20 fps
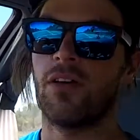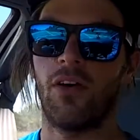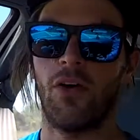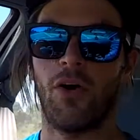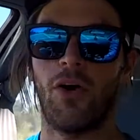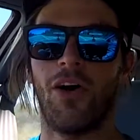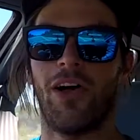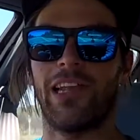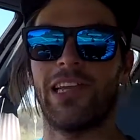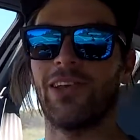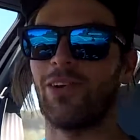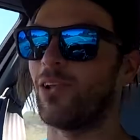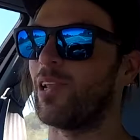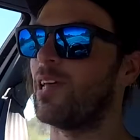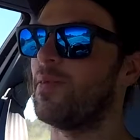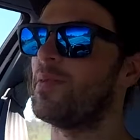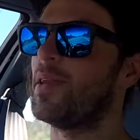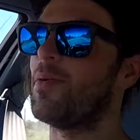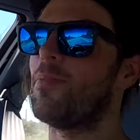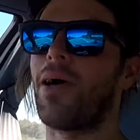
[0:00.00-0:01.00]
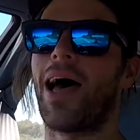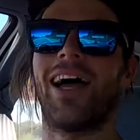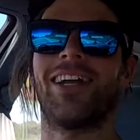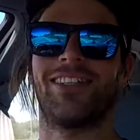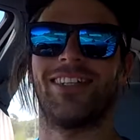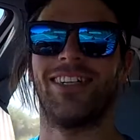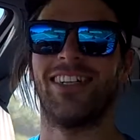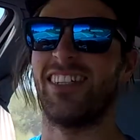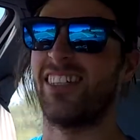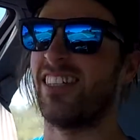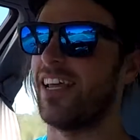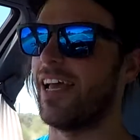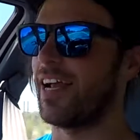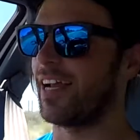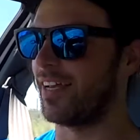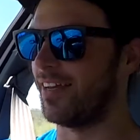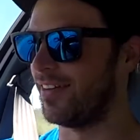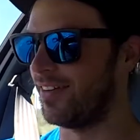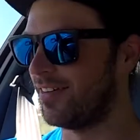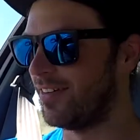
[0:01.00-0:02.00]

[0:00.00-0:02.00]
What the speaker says: Oh, a little limiter bash in a second.